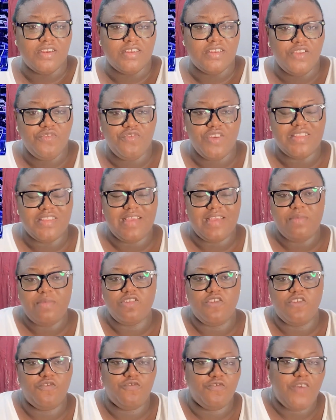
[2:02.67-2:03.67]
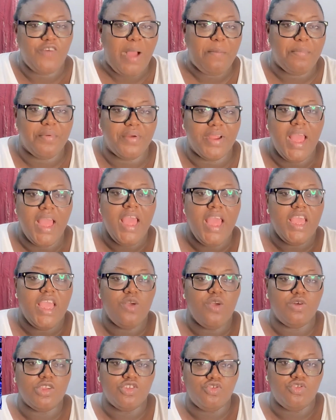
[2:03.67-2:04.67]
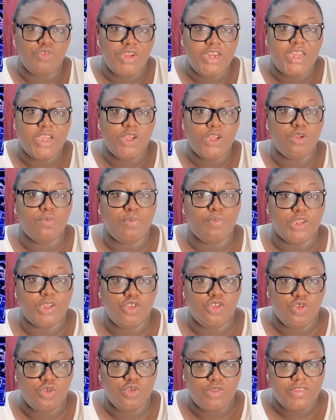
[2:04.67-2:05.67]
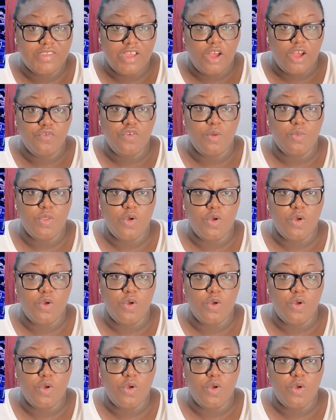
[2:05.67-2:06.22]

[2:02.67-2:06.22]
different types of fabric. It was really good, but you could tell from the